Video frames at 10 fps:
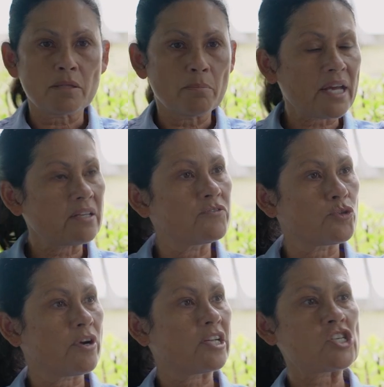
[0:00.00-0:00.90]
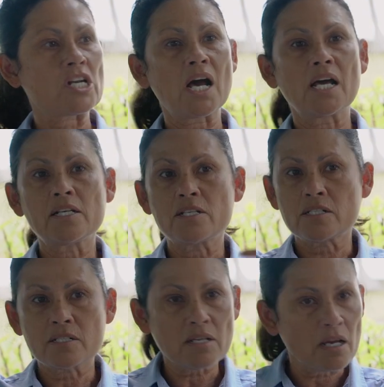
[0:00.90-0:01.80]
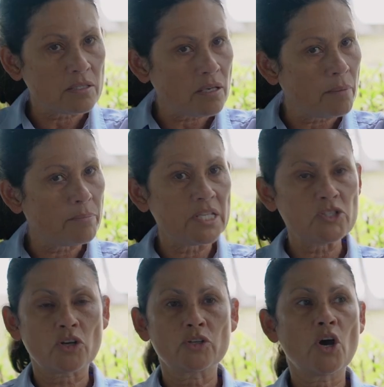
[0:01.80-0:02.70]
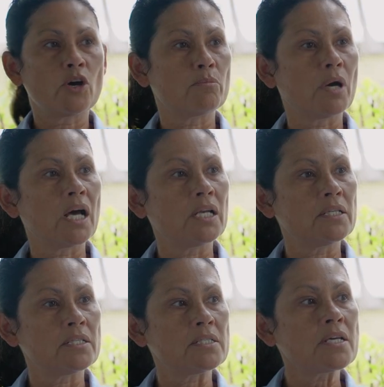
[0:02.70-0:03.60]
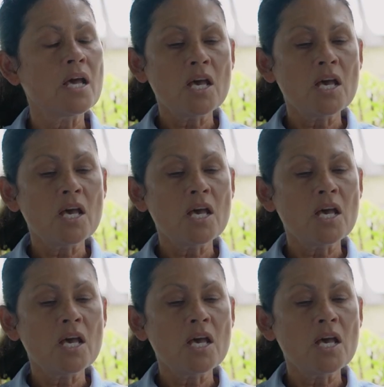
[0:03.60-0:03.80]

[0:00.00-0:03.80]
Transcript: the back of Direction Island, a, a beach on Home Island.